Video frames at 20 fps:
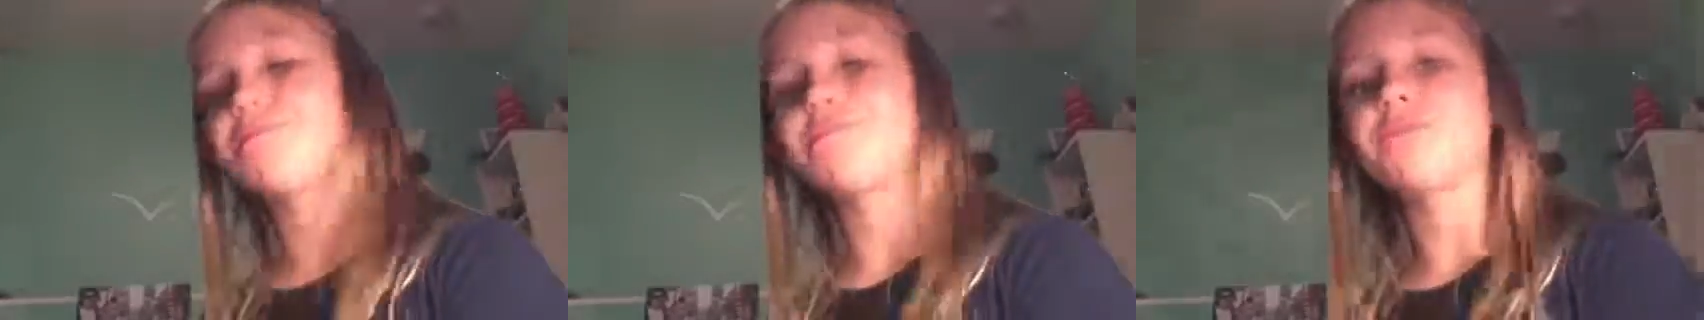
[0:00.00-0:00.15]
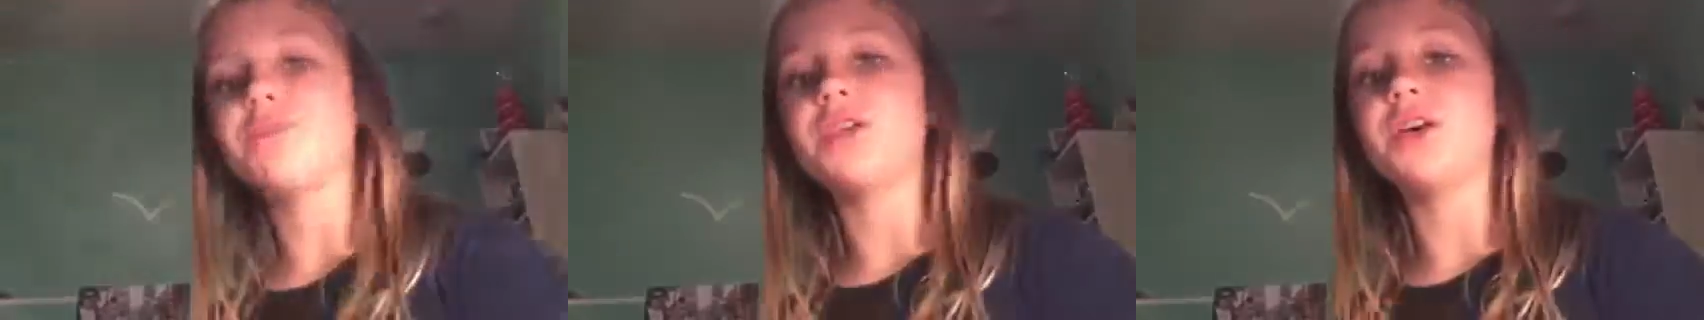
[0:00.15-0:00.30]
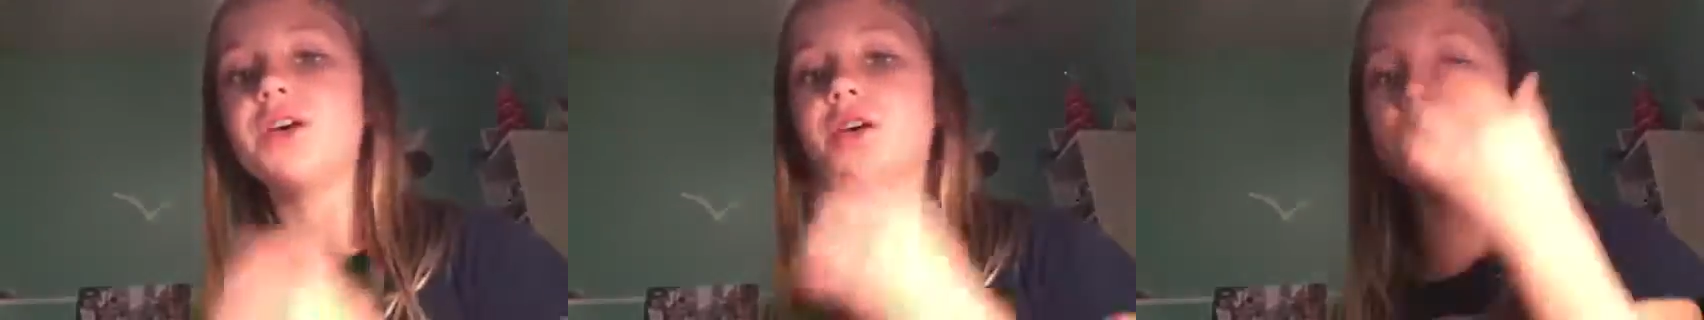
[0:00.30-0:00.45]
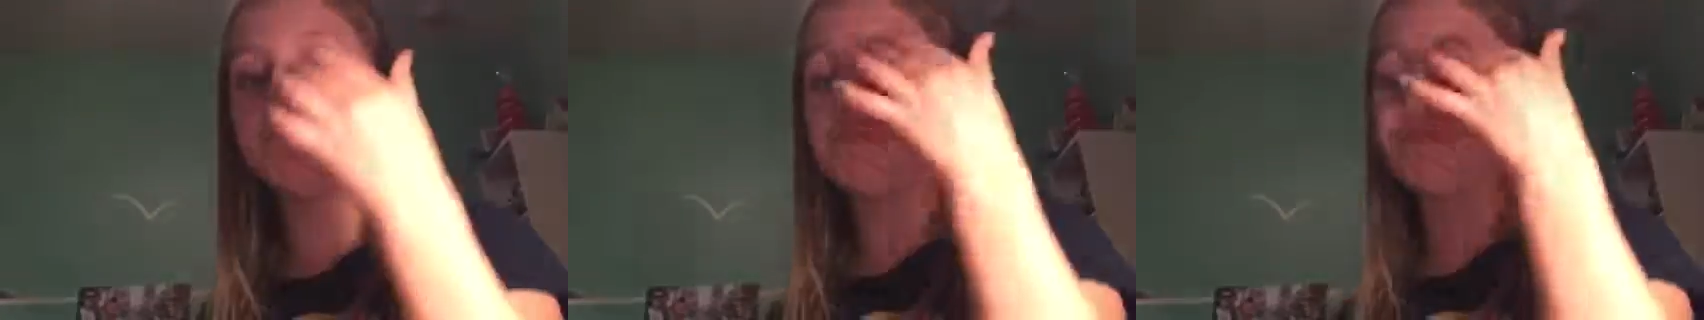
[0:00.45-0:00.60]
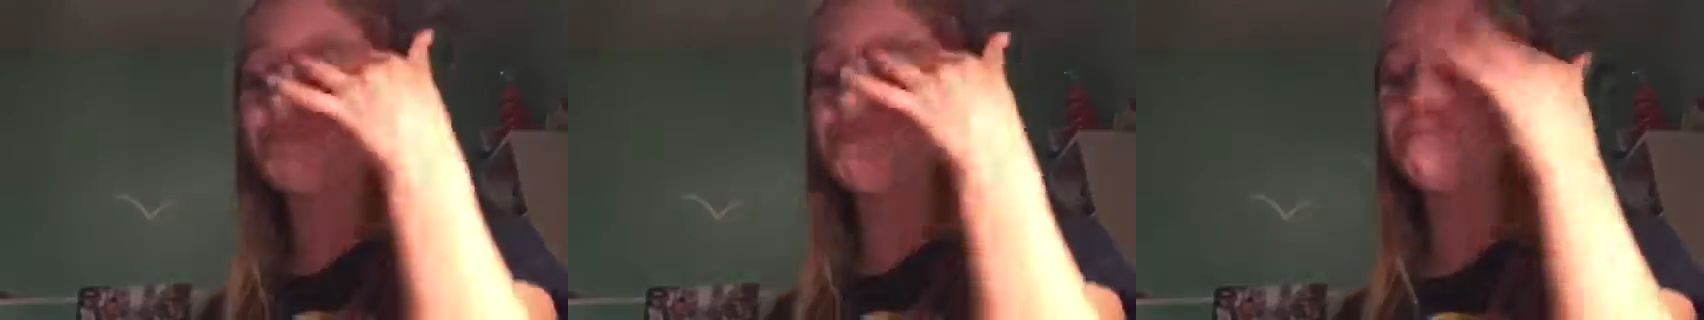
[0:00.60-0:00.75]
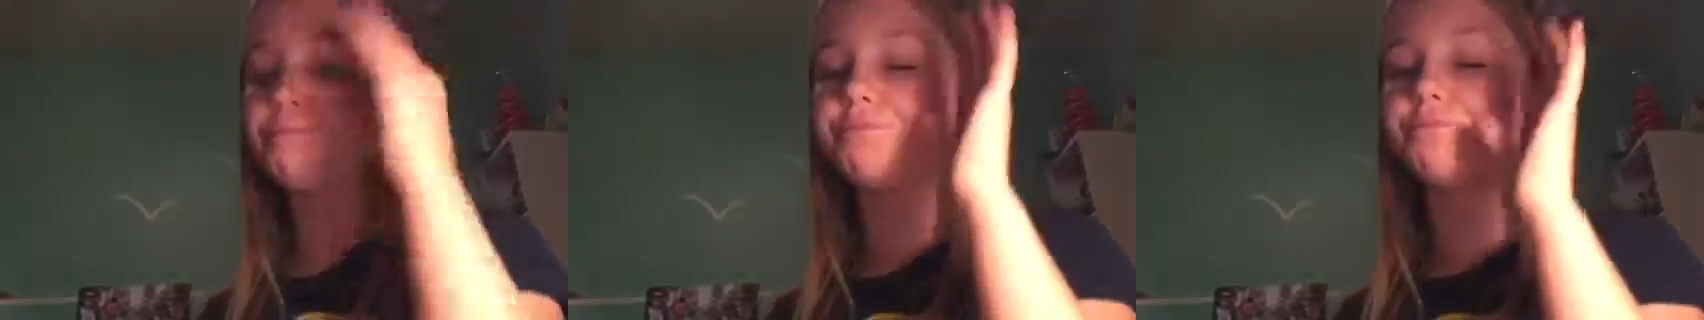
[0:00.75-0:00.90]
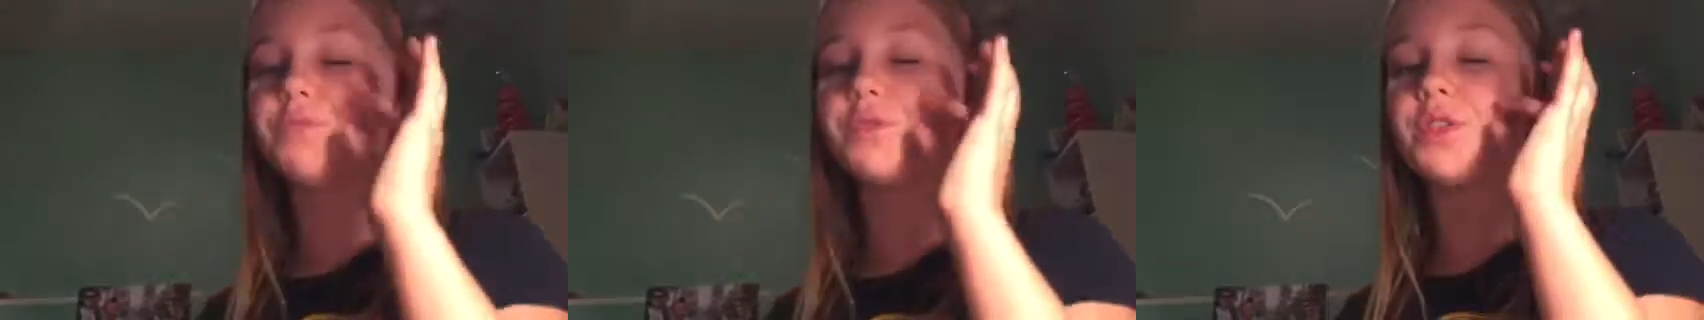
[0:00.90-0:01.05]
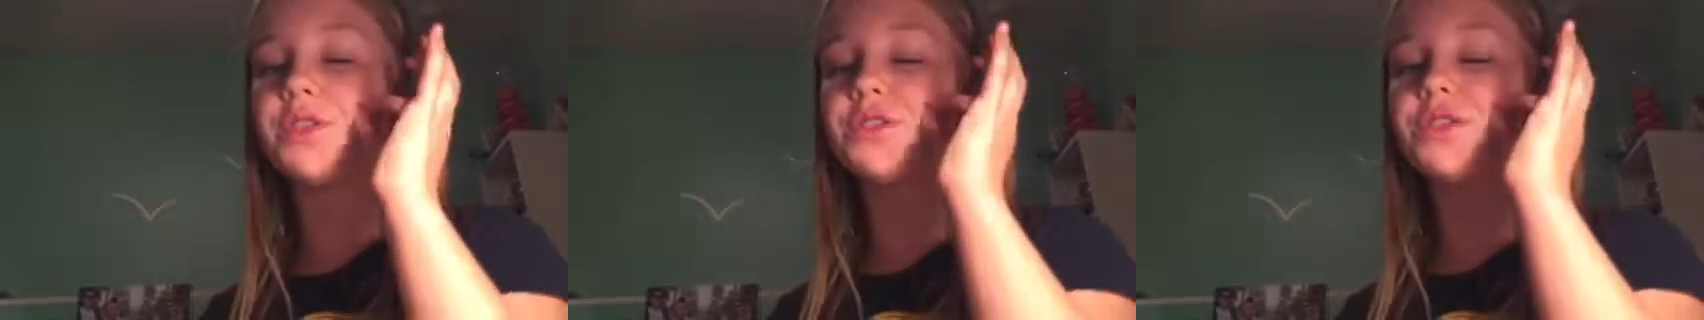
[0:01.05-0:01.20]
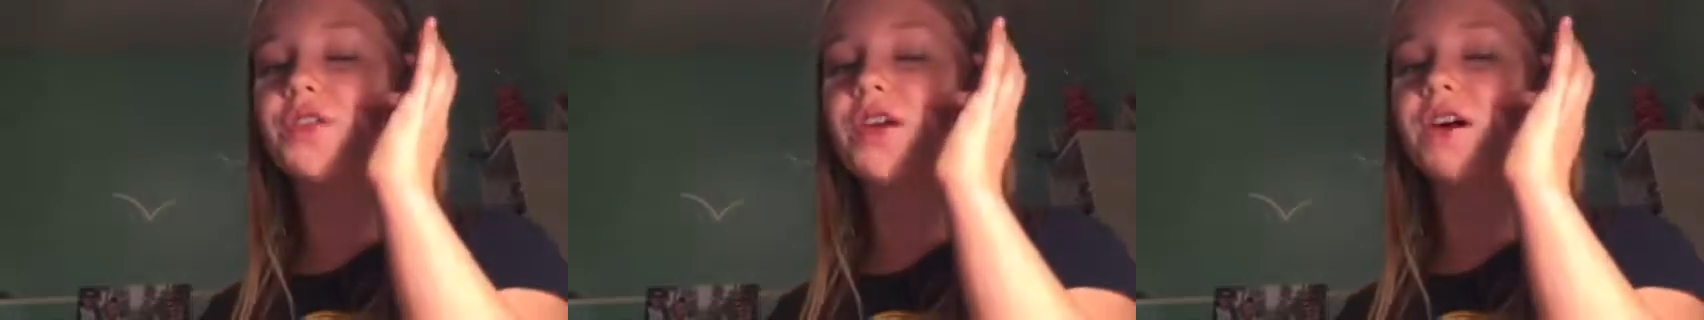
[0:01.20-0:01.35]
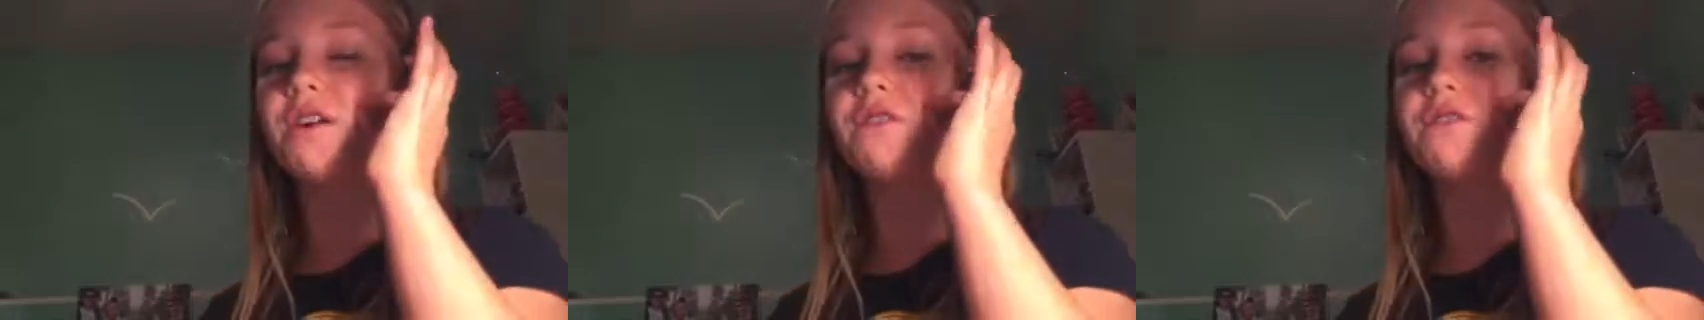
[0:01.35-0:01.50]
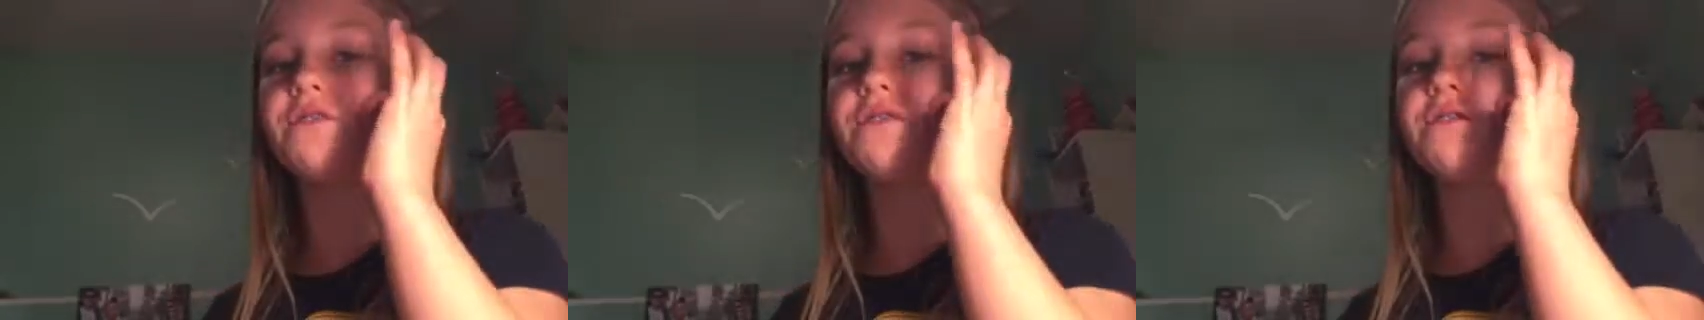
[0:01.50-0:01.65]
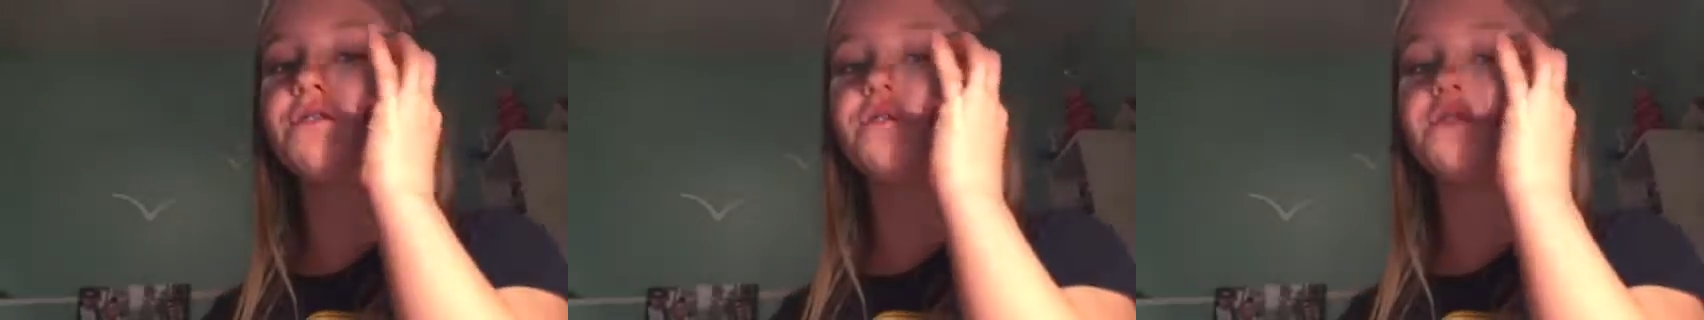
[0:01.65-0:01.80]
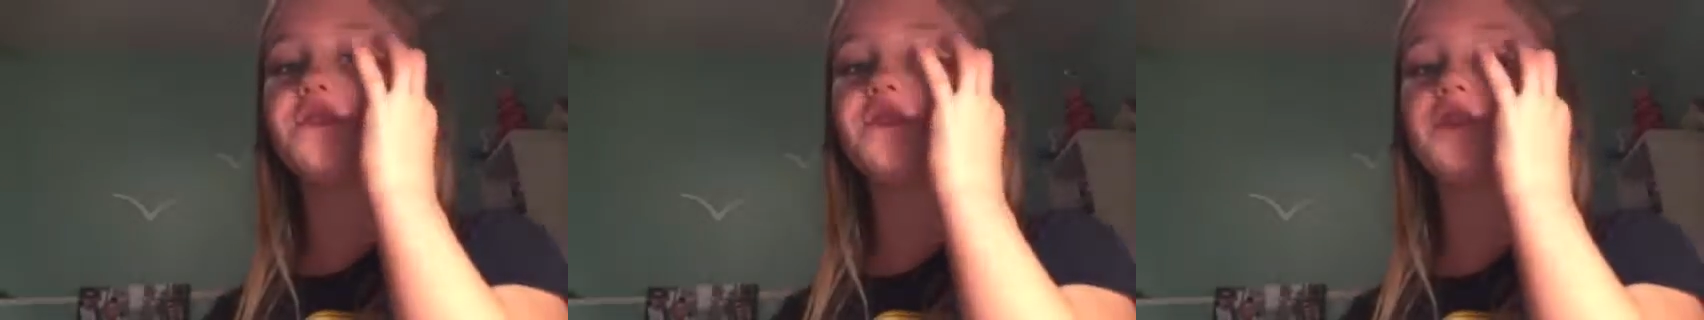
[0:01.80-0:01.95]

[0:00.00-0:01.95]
the stuff,